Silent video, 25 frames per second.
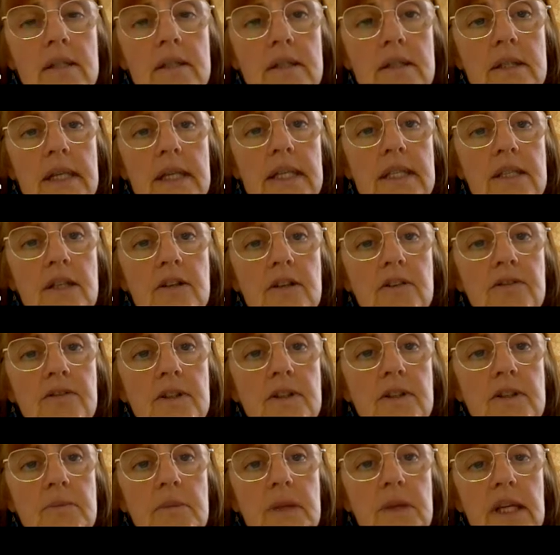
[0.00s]
it
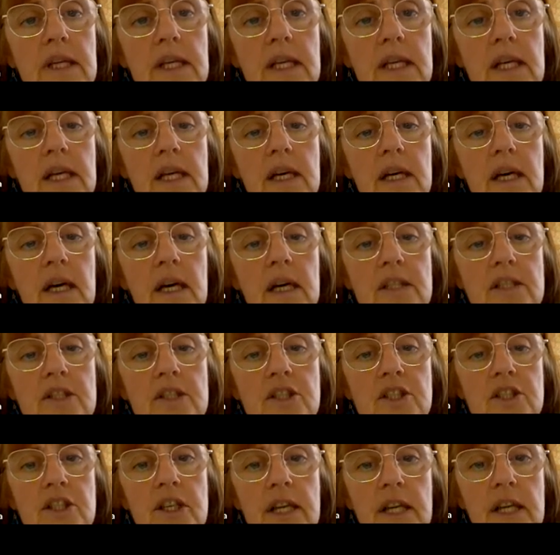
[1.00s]
offered me a
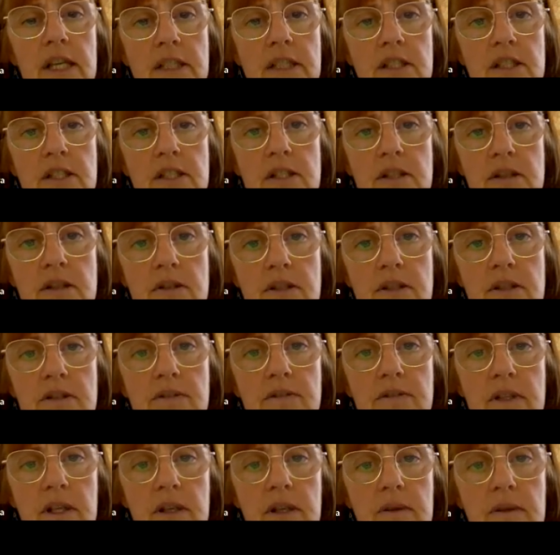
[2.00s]
strange sort
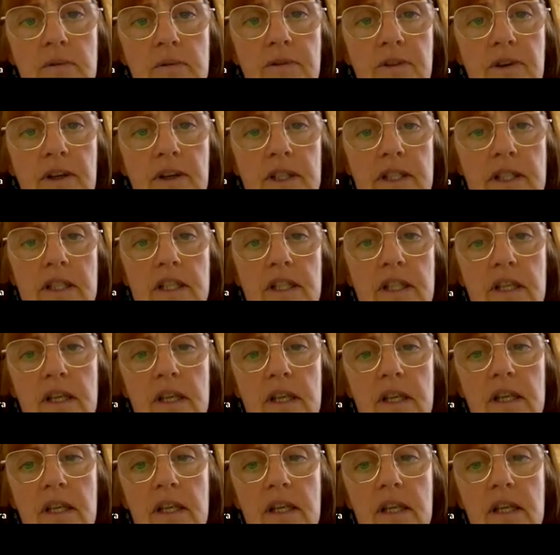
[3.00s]
of comfort
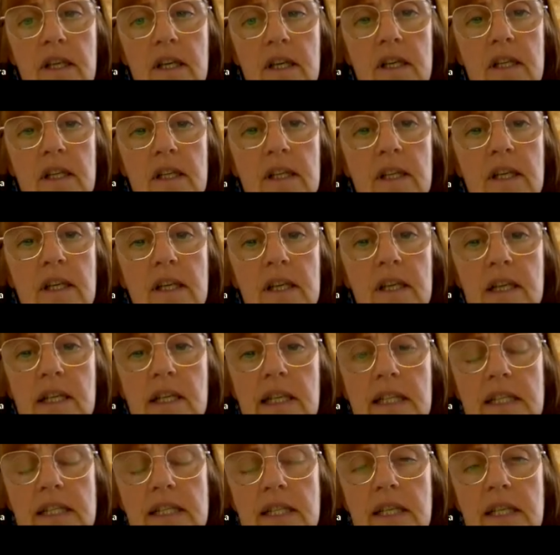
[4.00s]
in the
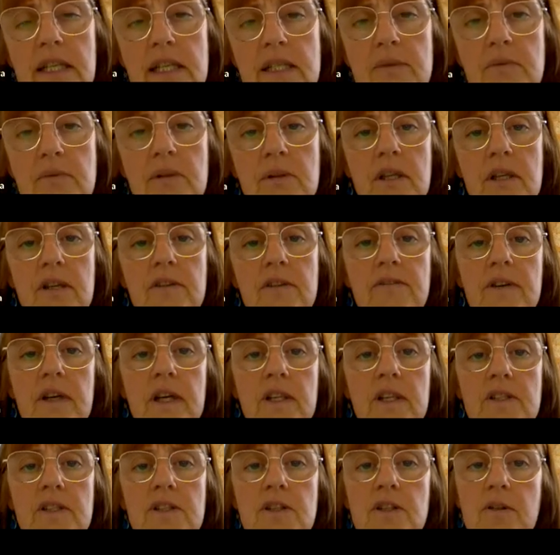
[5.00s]
early days when I
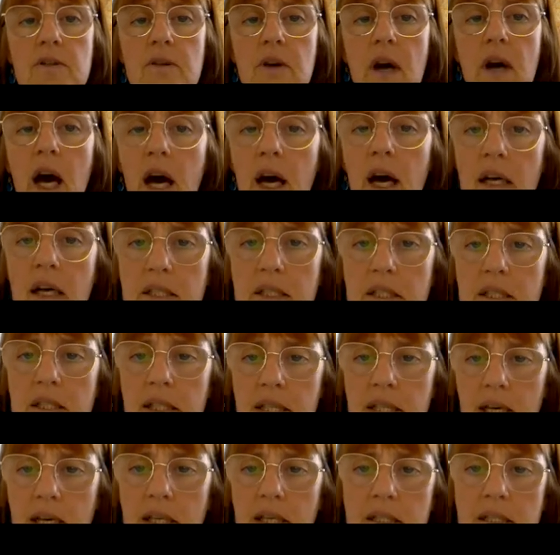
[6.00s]
felt so
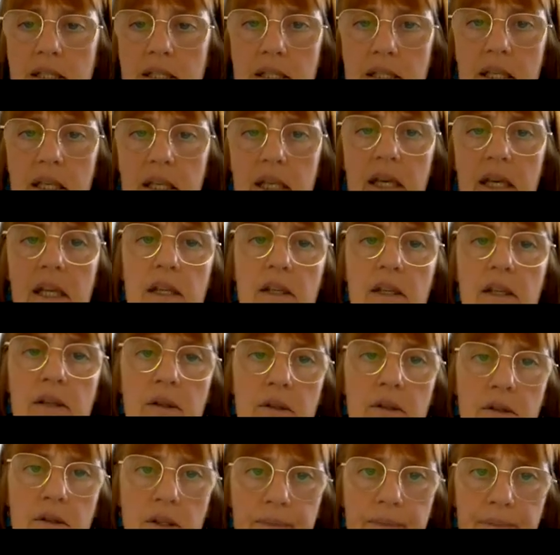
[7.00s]
utterly, utterly
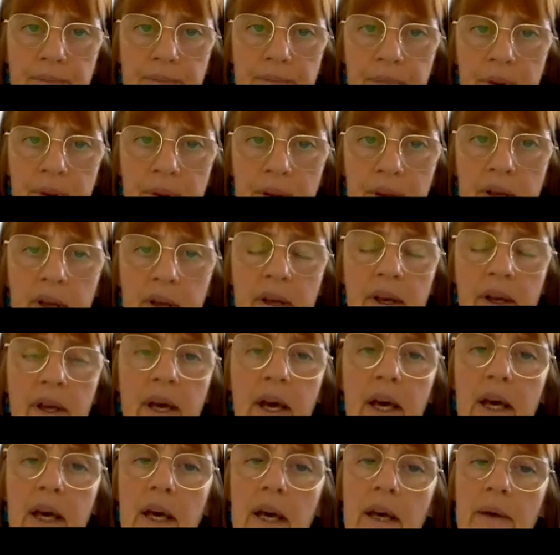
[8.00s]
alone,
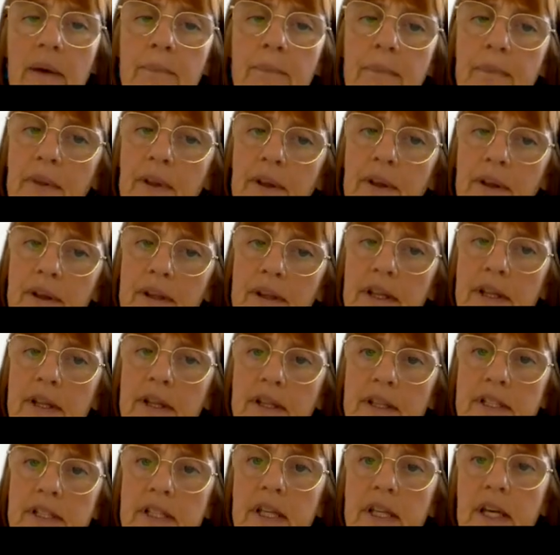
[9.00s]

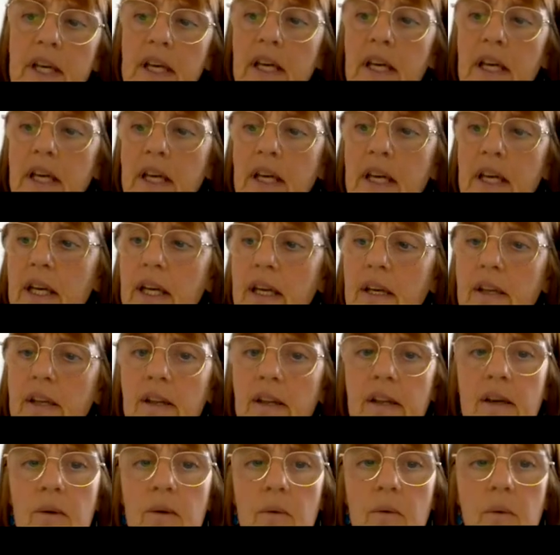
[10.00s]
that here
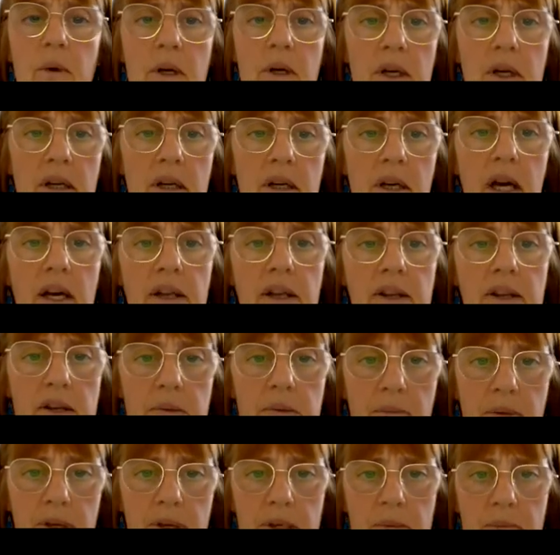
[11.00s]
there were other
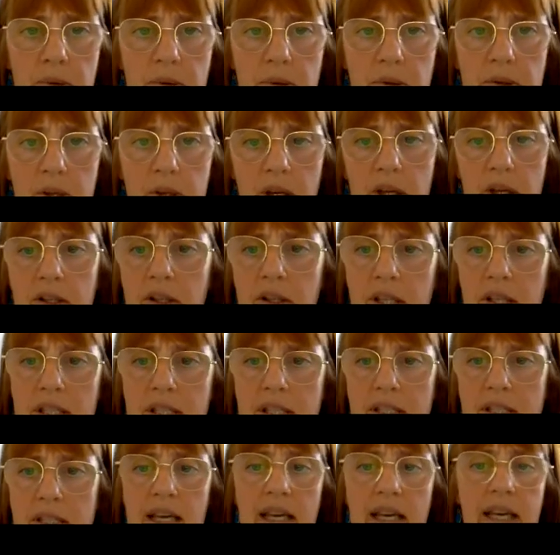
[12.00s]
people on
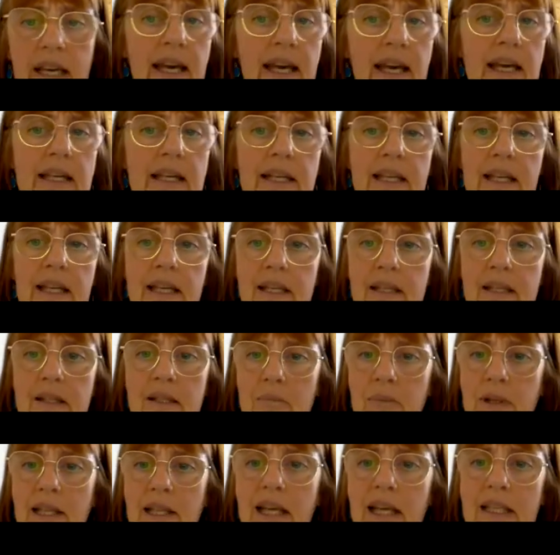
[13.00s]
this alien
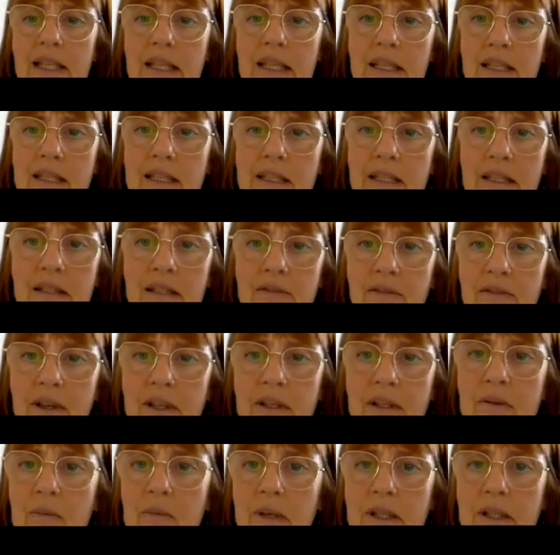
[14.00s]
planet I
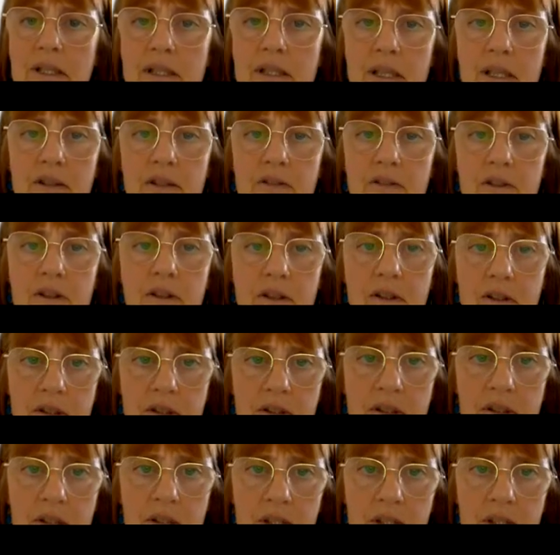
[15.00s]
found myself on